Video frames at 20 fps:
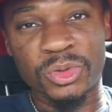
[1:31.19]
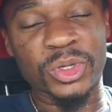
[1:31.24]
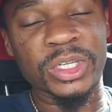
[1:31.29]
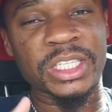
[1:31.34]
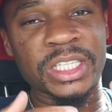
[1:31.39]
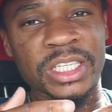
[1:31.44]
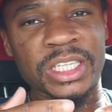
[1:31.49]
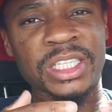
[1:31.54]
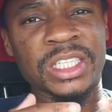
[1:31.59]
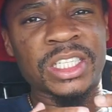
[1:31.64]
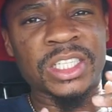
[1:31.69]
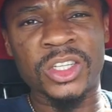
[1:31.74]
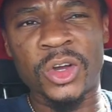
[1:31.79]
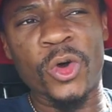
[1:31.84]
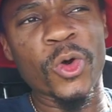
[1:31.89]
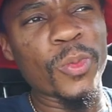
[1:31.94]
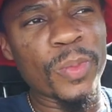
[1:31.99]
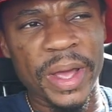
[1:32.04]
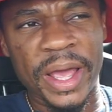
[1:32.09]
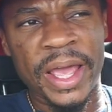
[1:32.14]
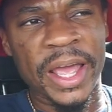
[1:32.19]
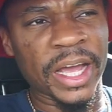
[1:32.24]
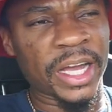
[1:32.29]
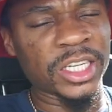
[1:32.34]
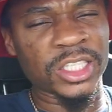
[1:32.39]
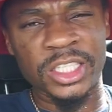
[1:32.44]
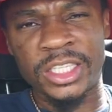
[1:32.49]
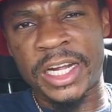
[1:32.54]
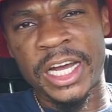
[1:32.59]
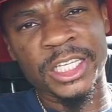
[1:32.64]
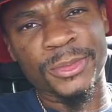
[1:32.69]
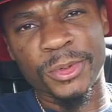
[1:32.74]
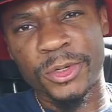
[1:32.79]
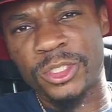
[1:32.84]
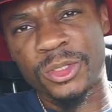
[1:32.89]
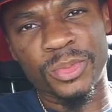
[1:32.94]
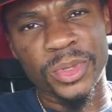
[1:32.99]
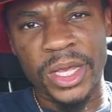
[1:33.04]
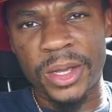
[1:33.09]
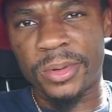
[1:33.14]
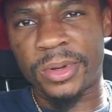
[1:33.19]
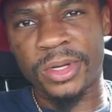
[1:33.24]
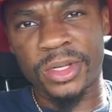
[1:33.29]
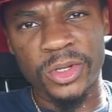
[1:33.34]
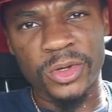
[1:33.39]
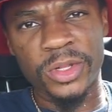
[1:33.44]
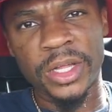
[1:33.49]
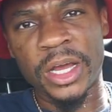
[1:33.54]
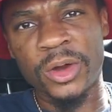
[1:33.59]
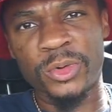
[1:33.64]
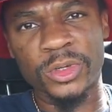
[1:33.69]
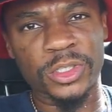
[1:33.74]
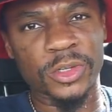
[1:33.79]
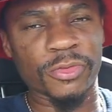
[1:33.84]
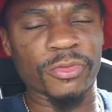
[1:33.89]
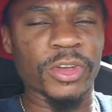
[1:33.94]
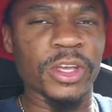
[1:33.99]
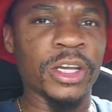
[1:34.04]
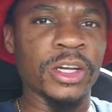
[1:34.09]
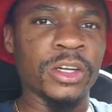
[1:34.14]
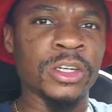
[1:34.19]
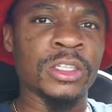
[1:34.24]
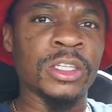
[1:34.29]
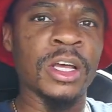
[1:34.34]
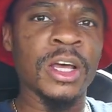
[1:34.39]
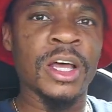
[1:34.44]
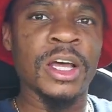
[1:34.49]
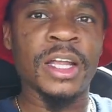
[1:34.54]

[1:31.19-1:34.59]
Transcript: which is so bad because you're not supposed to be able to do that with your fingers,